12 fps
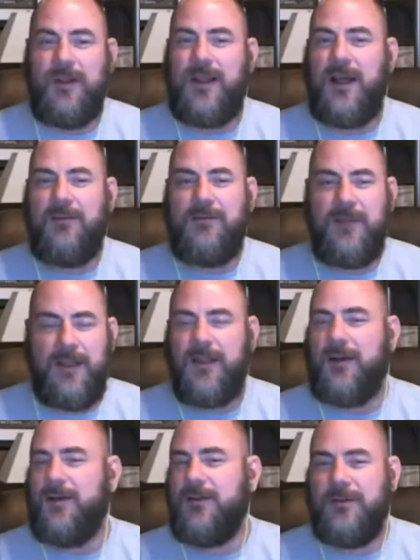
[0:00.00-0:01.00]
out
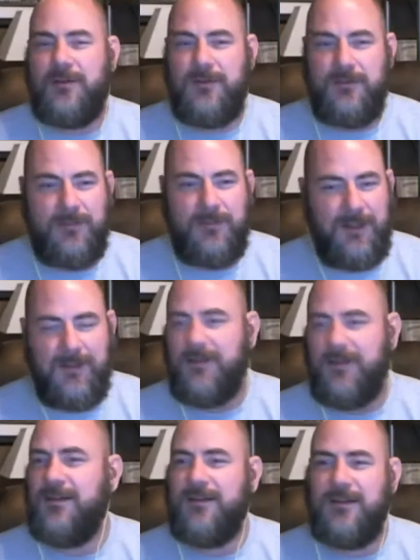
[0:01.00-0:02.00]
videos
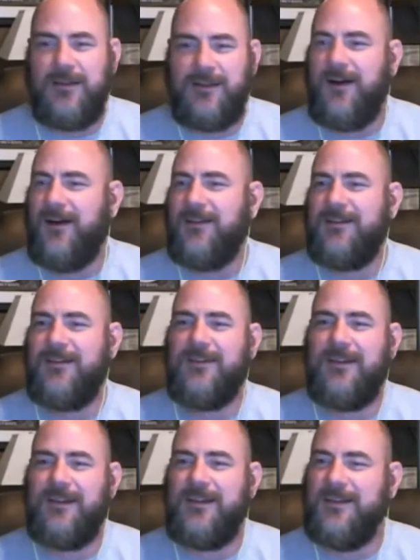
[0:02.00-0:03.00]
consistently and
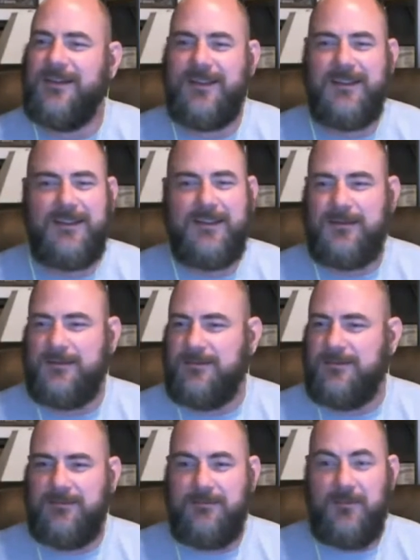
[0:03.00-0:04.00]
constantly,
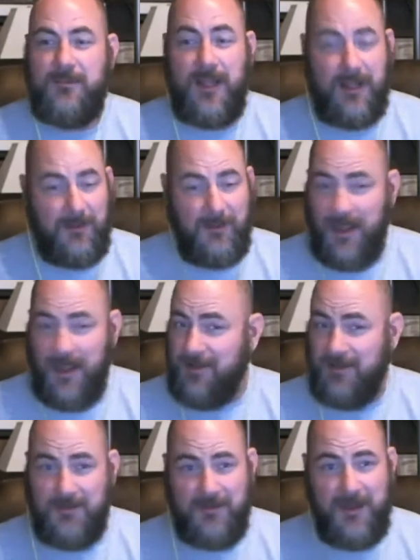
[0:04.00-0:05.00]

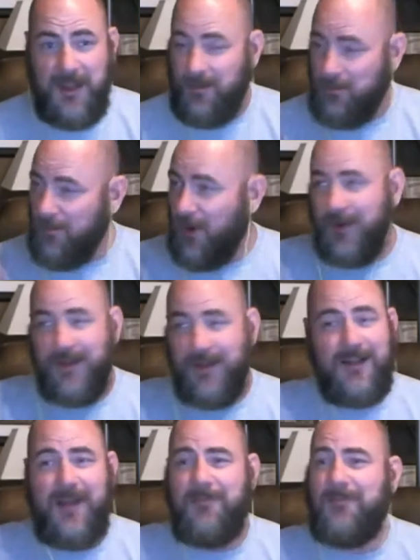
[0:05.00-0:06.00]
and they are
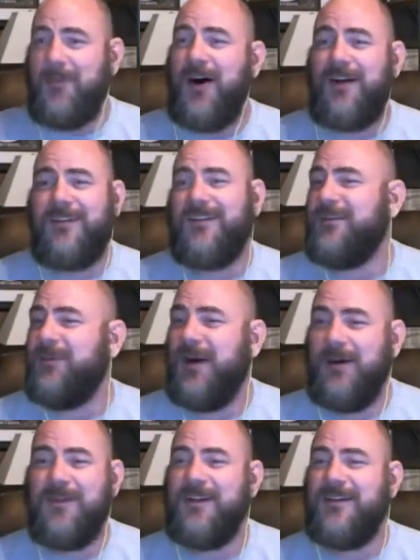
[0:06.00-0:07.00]
marking that box as
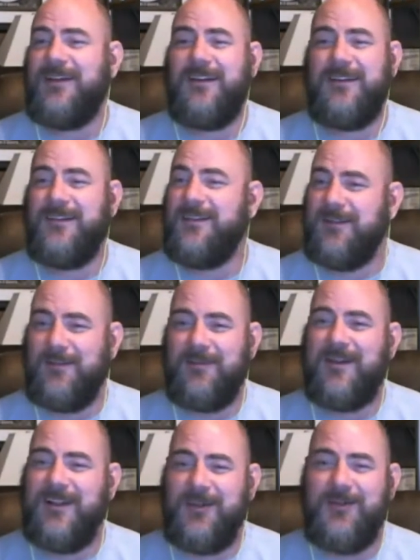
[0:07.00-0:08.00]
public, is
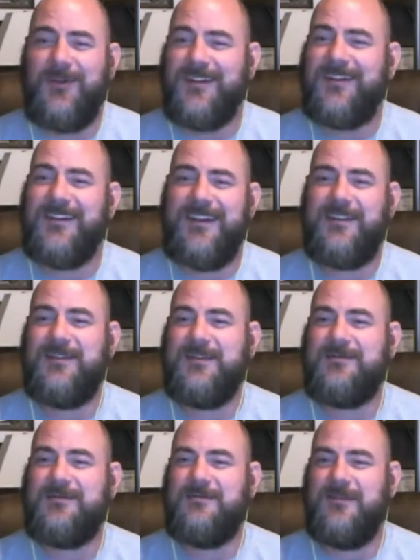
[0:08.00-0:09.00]
somebody who wants
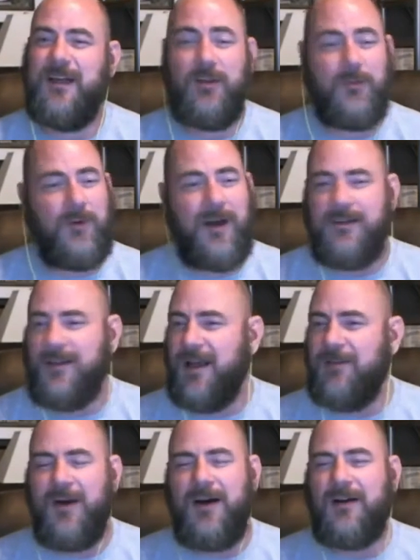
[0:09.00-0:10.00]
attention. Otherwise,
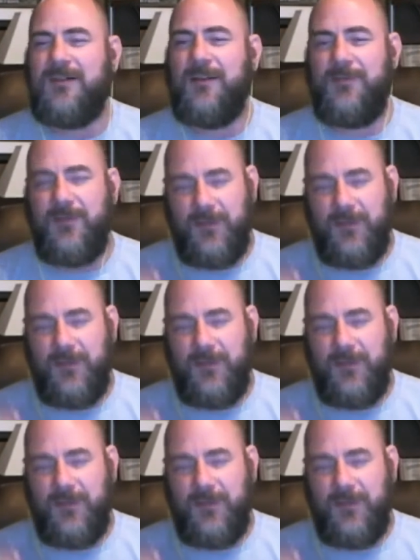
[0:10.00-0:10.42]
that box, if